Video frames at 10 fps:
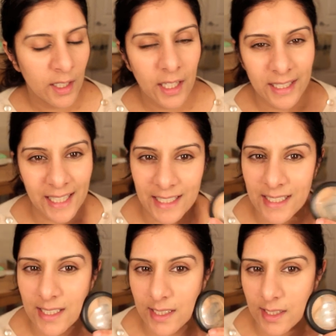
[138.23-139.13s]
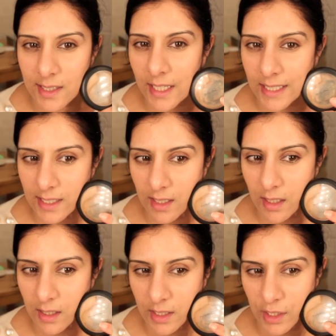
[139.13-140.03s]
Again, this is a slightly
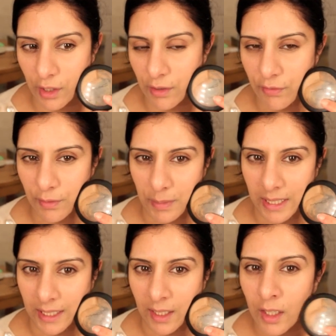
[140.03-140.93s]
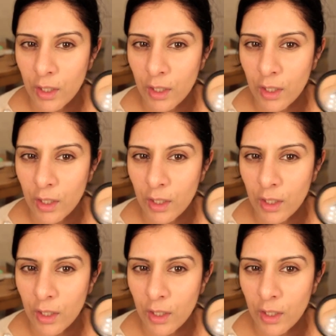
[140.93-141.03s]
darker tone for me.